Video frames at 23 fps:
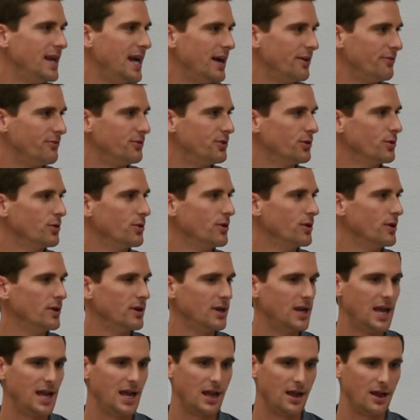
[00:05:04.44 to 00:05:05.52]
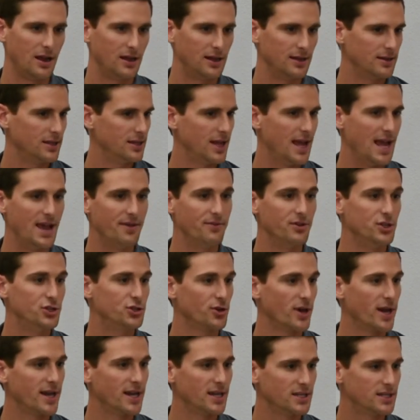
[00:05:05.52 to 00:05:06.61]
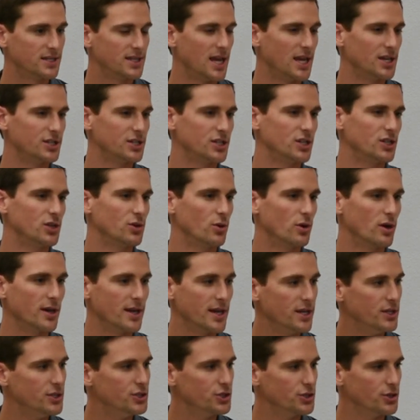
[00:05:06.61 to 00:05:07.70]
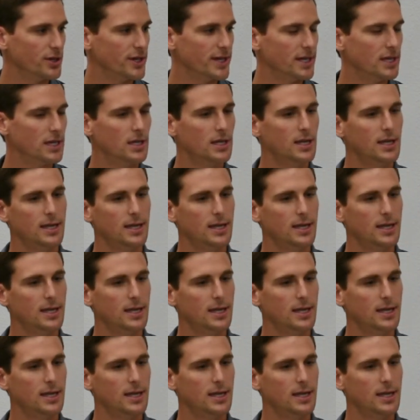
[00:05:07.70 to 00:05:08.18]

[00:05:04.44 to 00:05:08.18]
after a heavy training session or an injury.